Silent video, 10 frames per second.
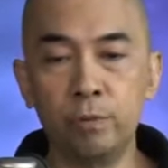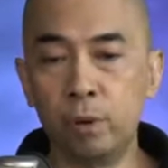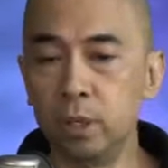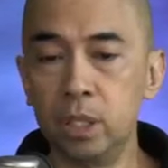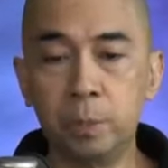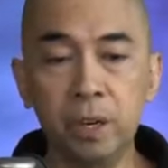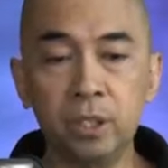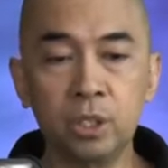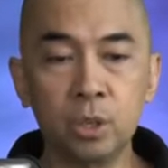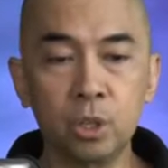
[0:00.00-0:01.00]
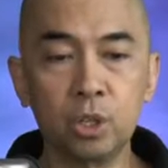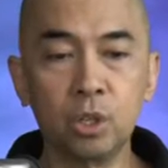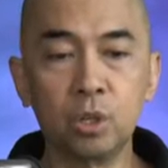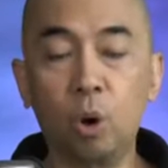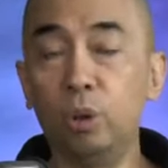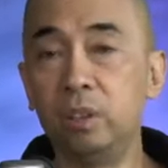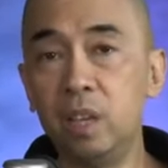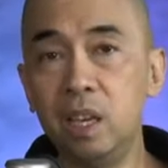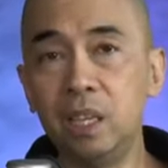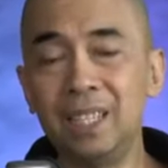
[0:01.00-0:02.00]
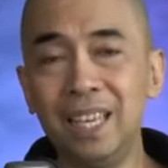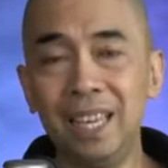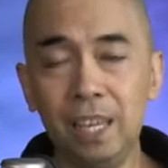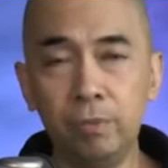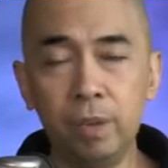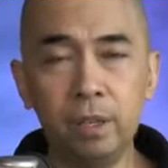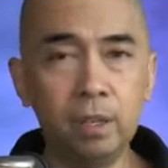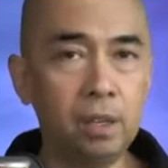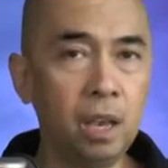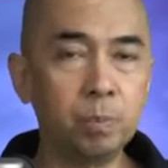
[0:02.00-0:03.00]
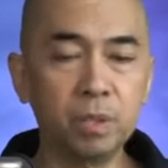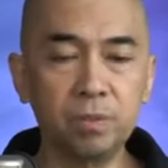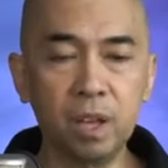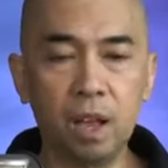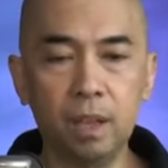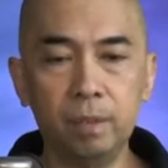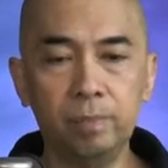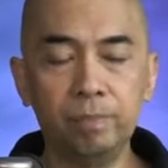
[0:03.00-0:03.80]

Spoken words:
For the Spirit searches all things, even the depths of God.